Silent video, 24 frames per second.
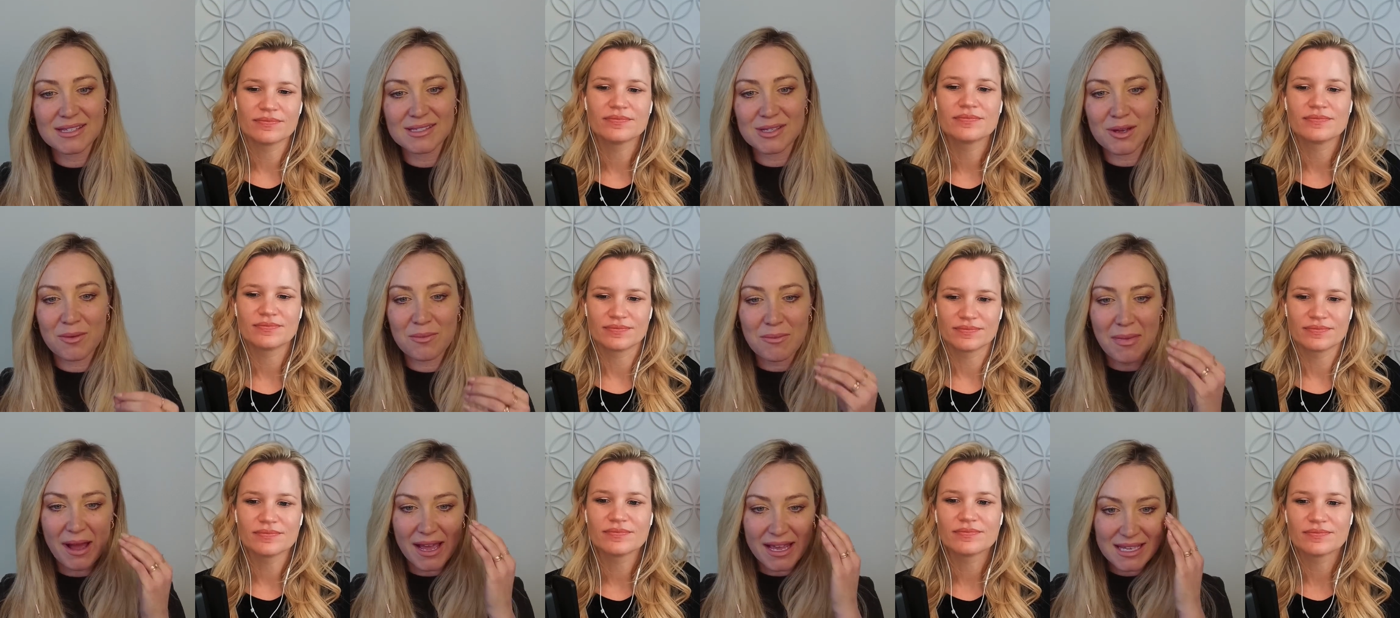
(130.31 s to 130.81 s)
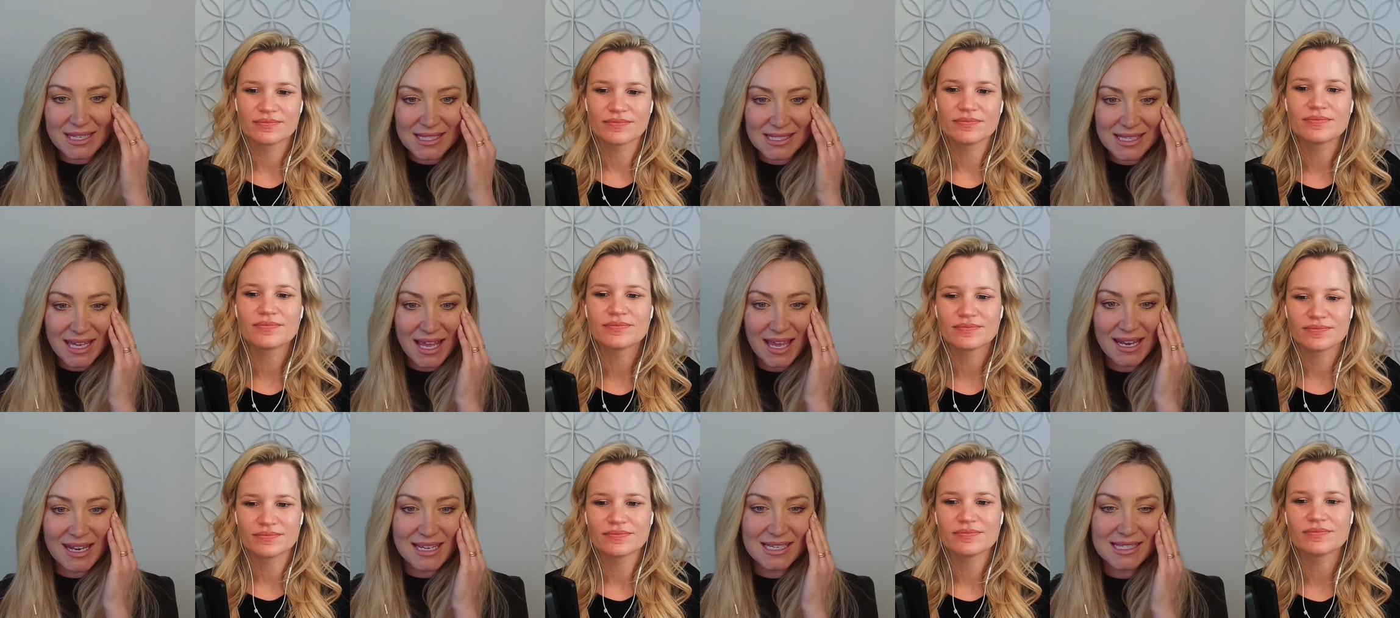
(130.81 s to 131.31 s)
Speaker 1: So, my
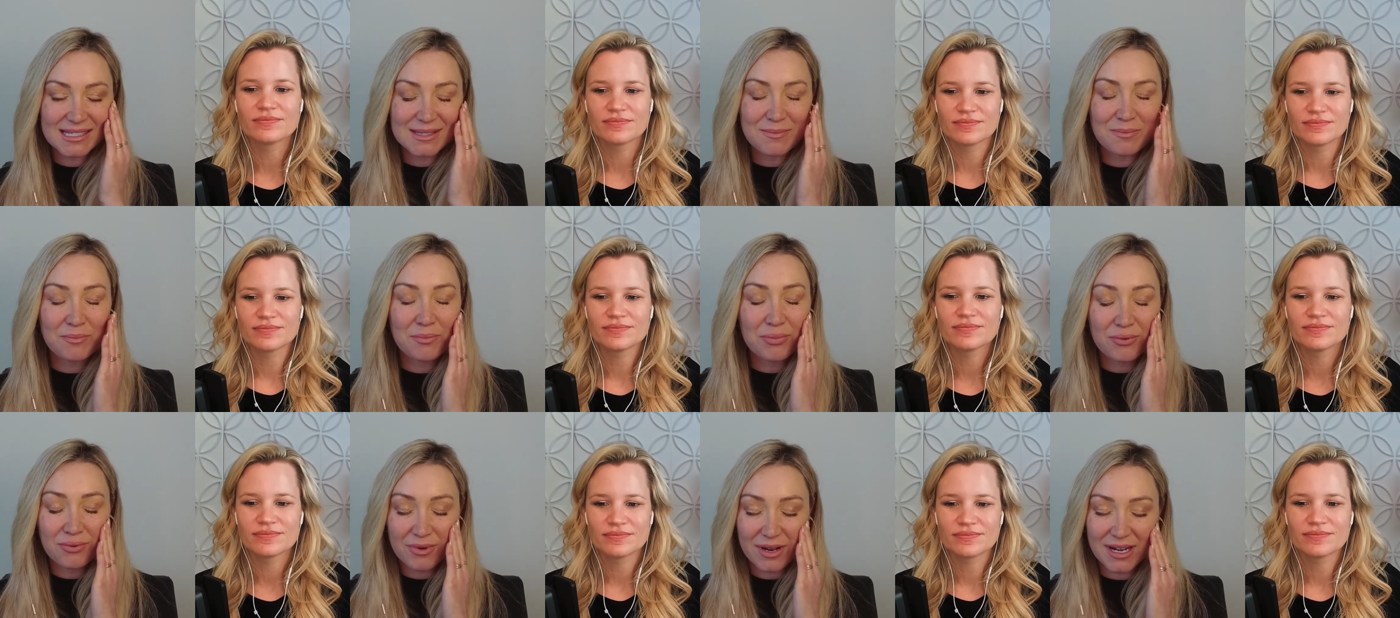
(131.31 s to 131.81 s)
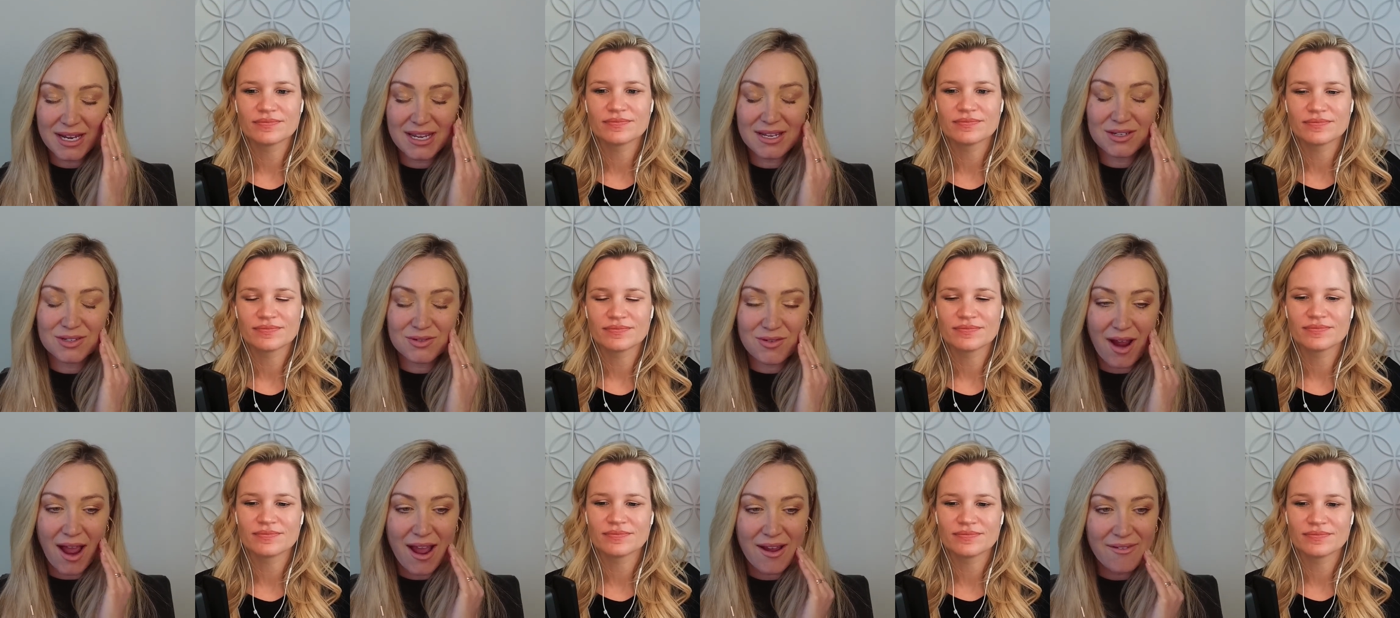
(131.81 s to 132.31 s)
skin is pretty
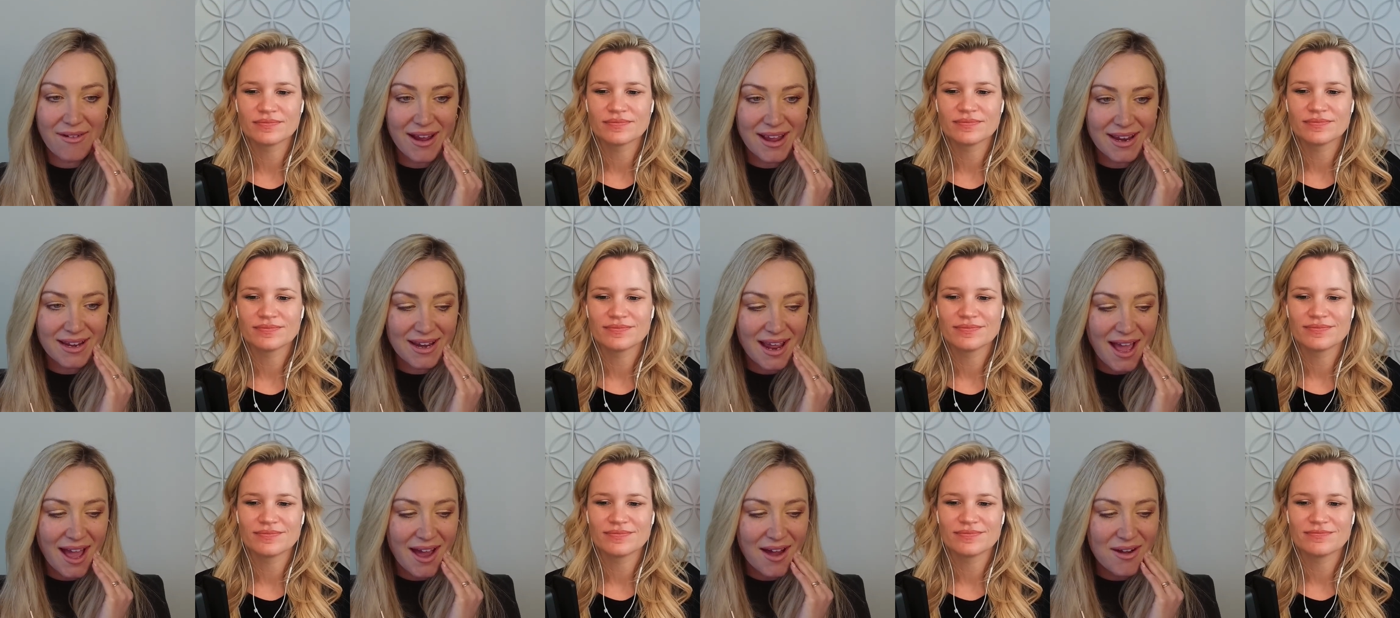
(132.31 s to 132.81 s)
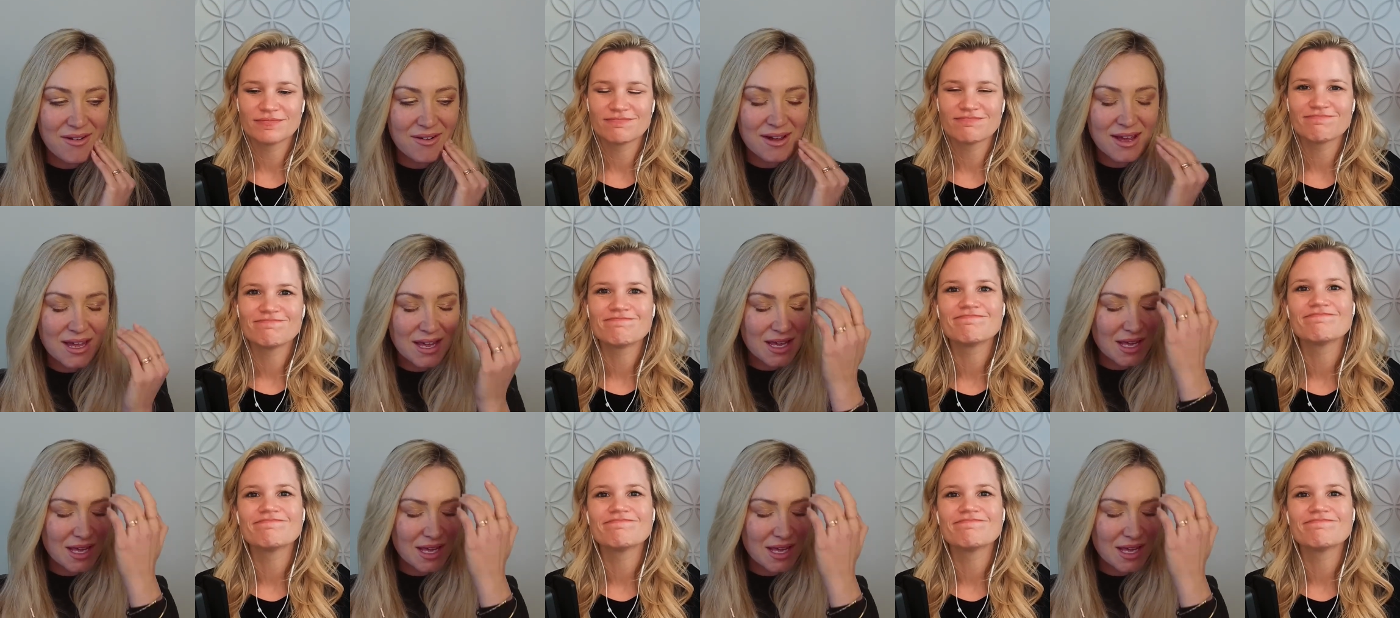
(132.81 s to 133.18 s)
dry right now.